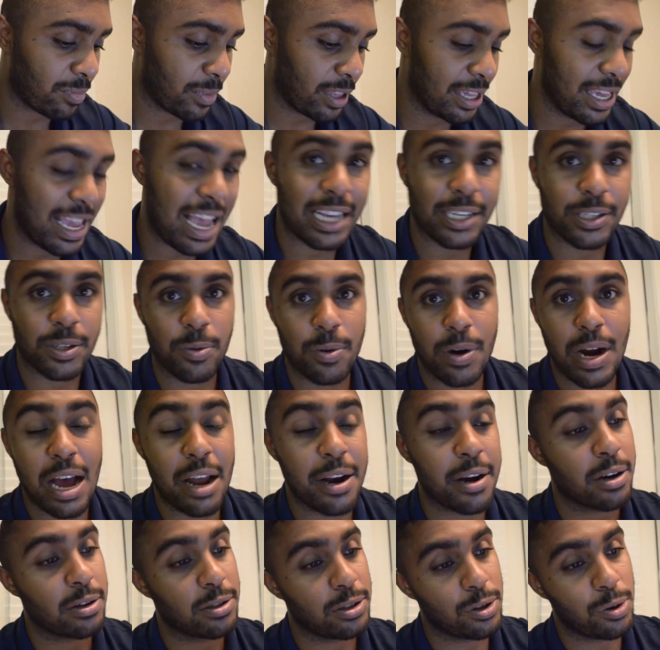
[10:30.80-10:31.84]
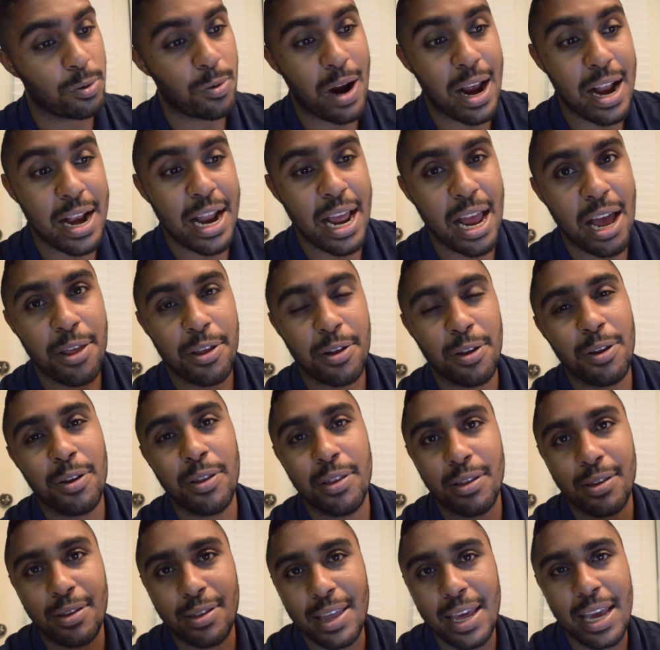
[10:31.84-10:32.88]
Yeah, so we're out here. So right now,
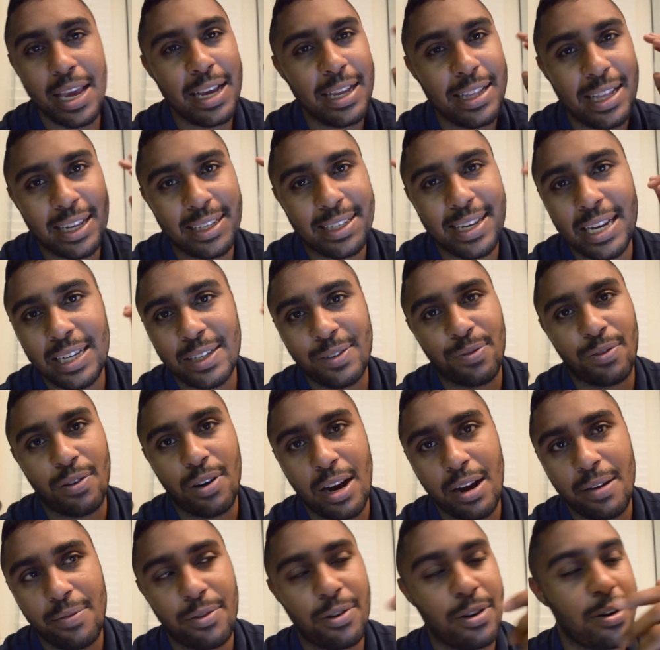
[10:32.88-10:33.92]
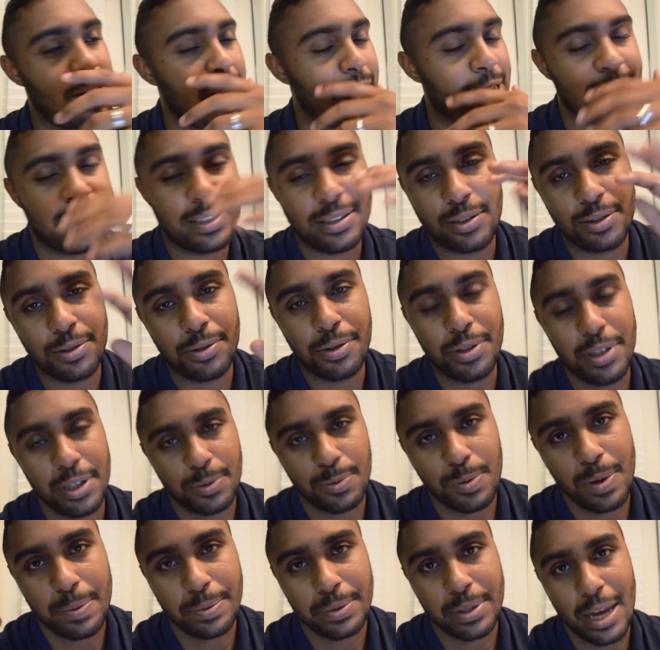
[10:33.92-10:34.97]
the thing that takes forever is doing this
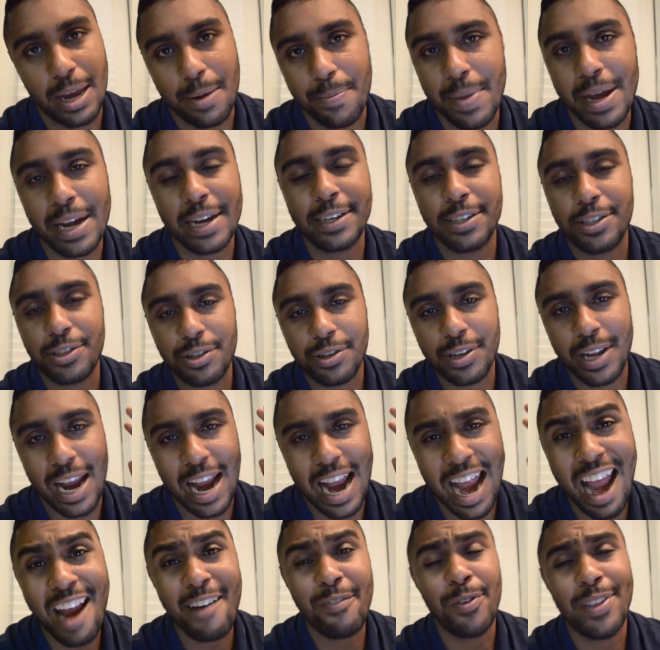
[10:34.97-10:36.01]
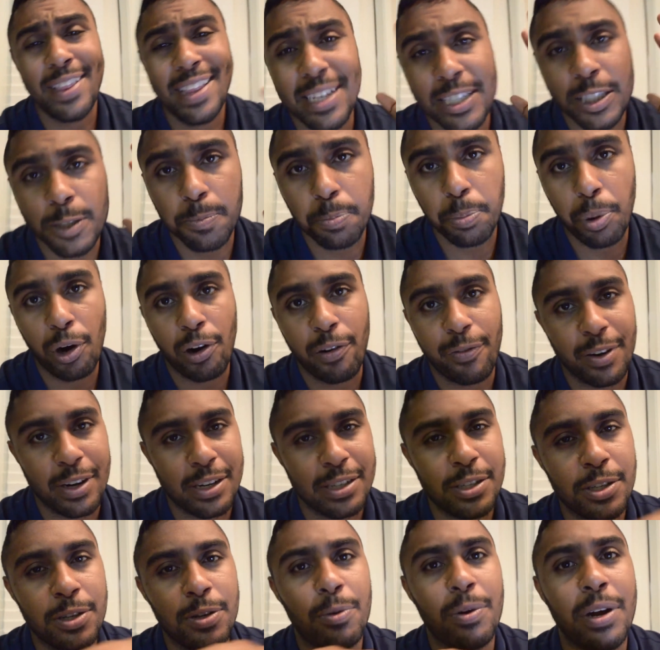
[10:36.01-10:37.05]
website, making sure that everything's perfect,
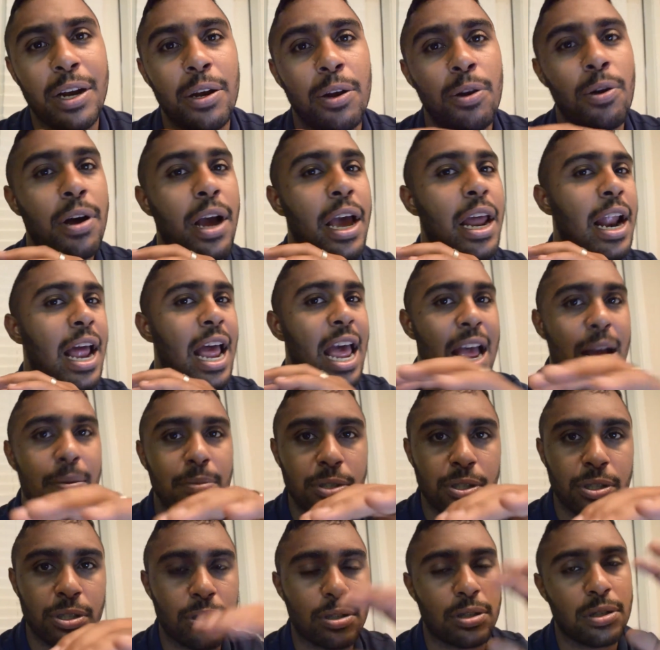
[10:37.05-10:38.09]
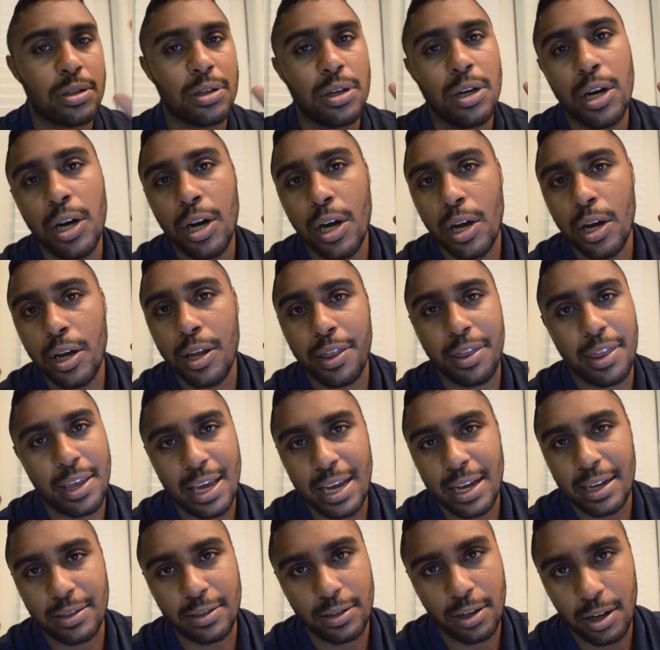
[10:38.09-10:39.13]
because you don't want no kind of amateur
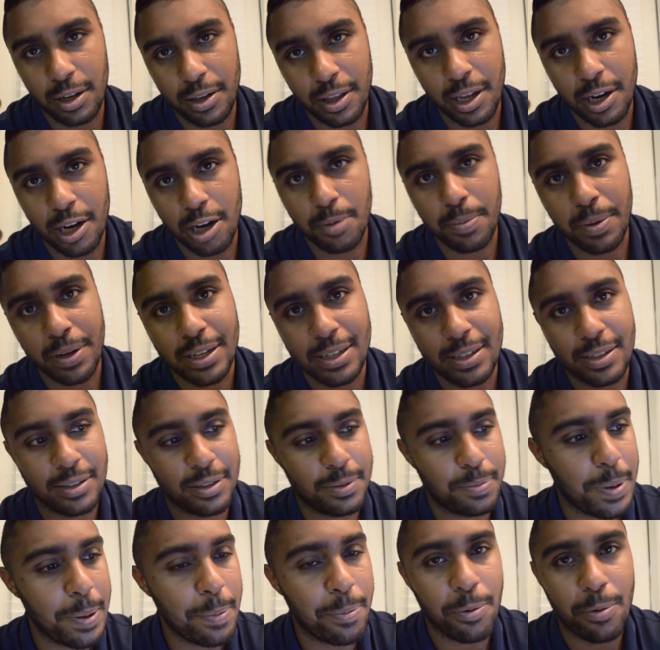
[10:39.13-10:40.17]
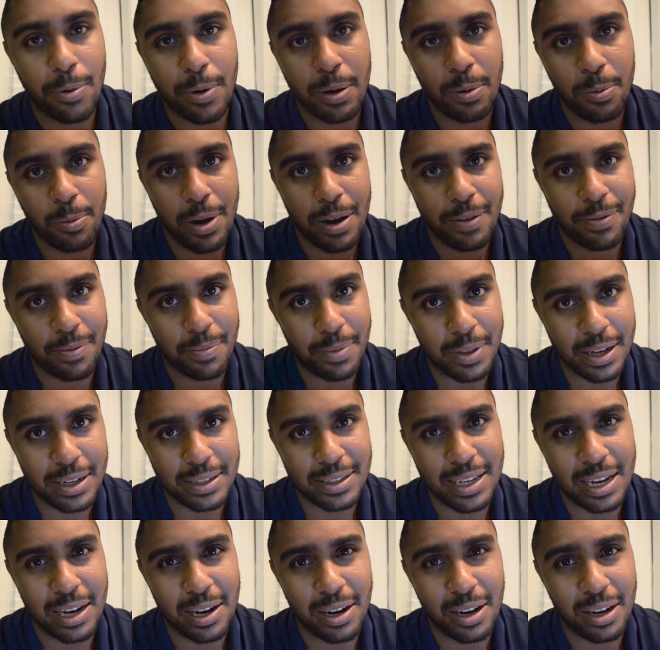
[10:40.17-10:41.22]
things on there, because people run away from
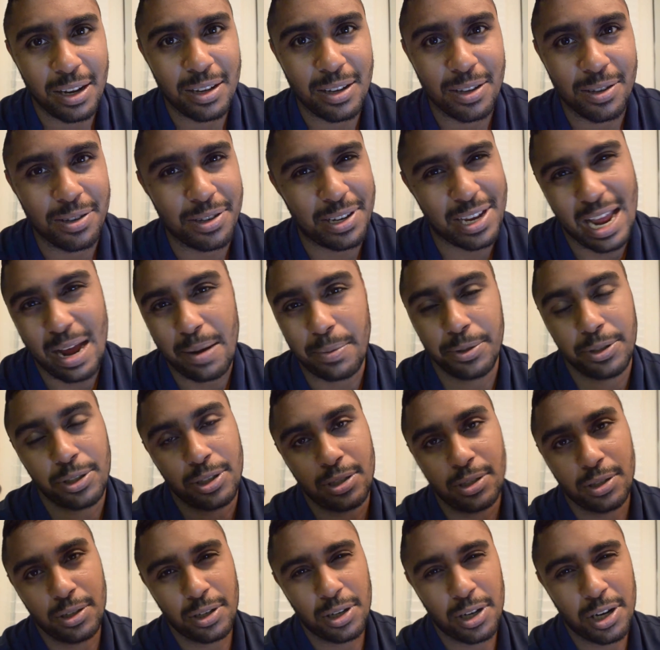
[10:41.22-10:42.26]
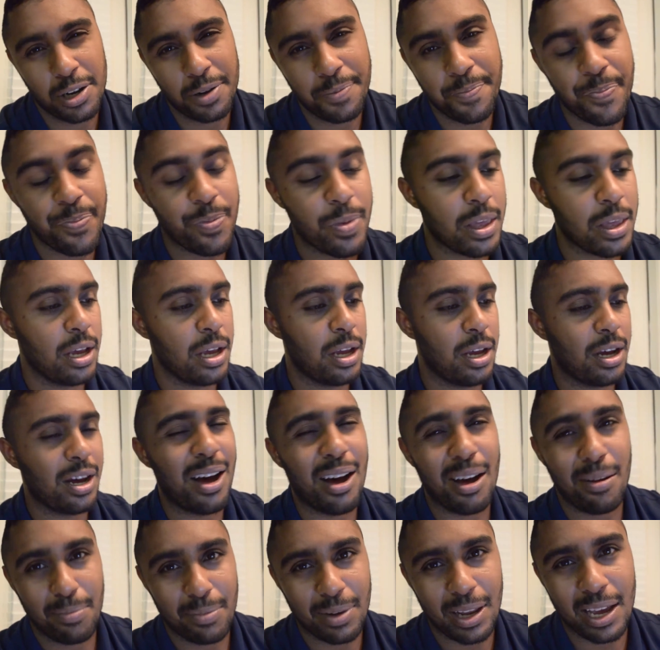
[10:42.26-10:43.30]
things that look amateur, you know?
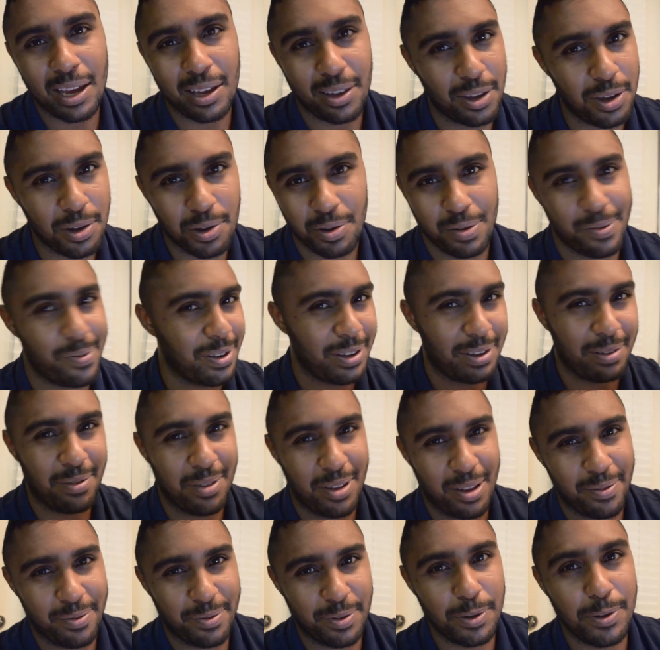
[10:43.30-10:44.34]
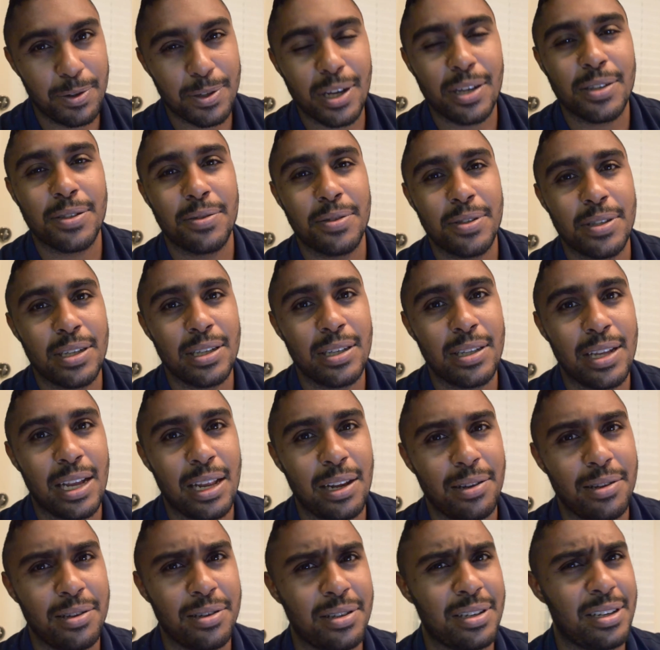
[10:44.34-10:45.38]
Like you, if you saw something
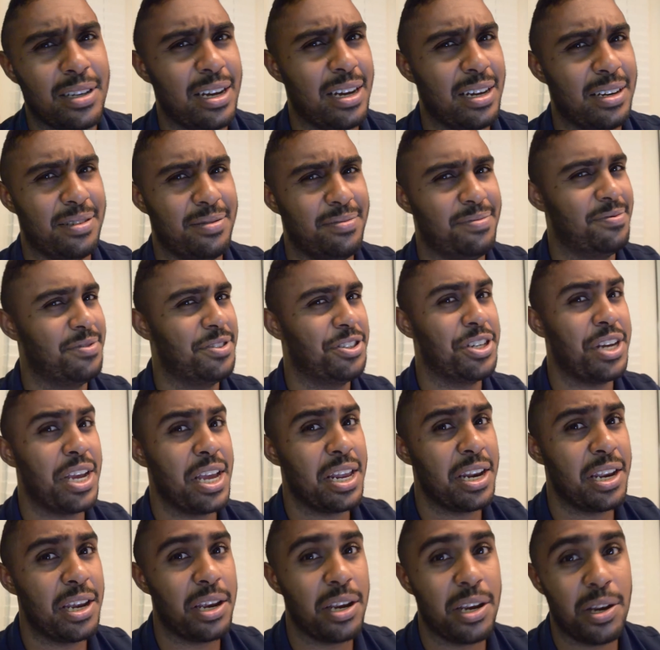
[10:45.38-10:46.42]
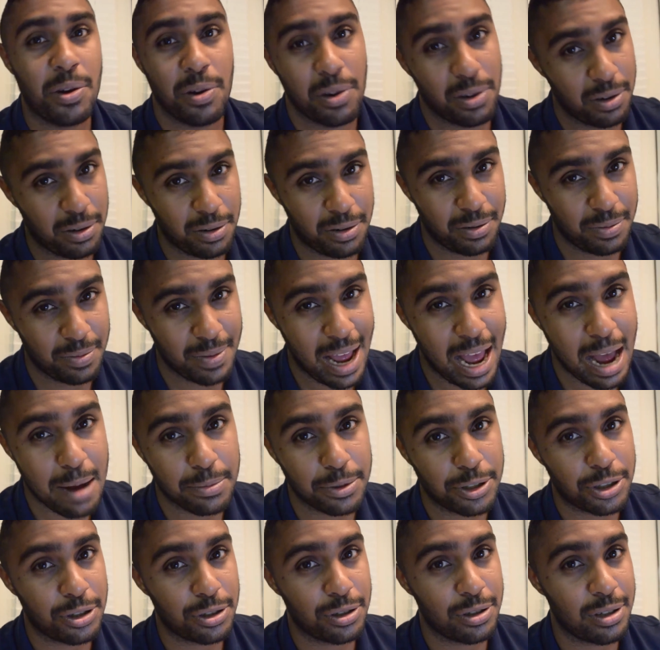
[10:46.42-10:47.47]
that looked kind of shady or
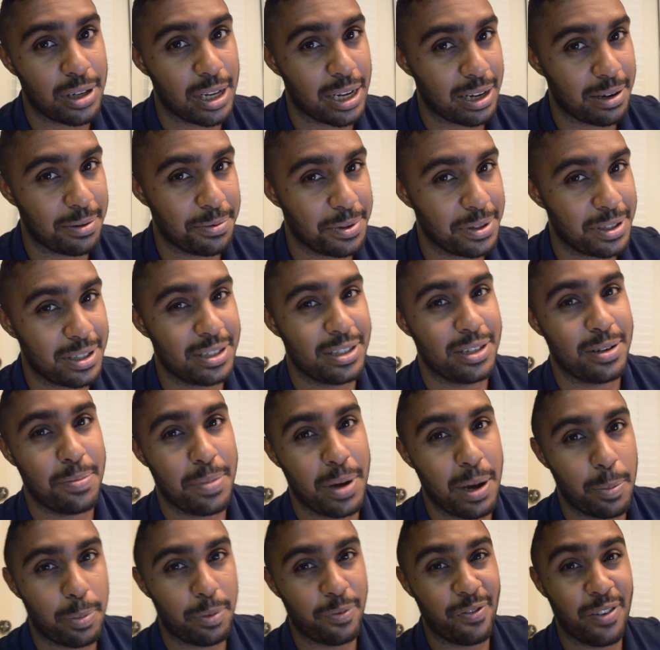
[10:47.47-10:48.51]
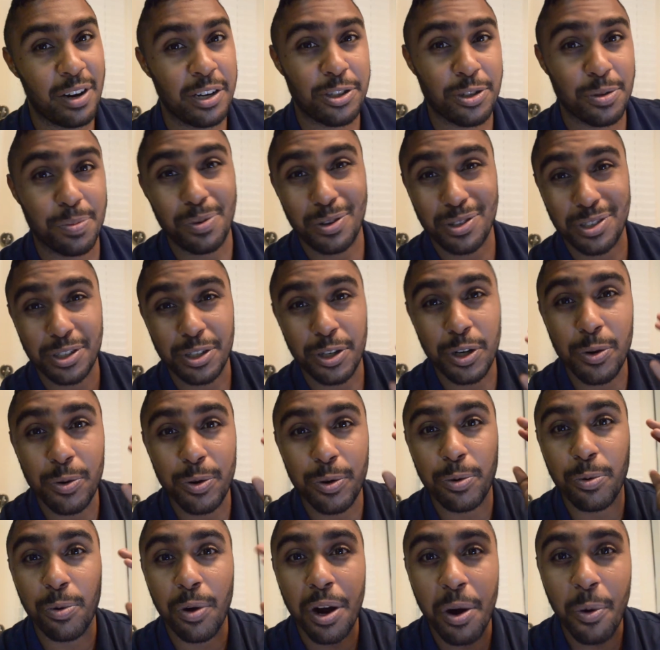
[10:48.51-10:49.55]
amateur, like it wasn't done by a professional person, you
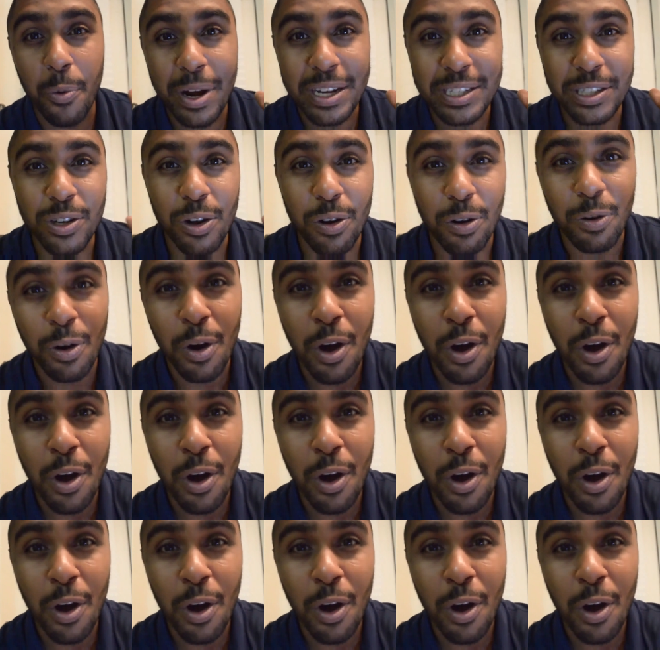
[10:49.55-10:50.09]
would run away so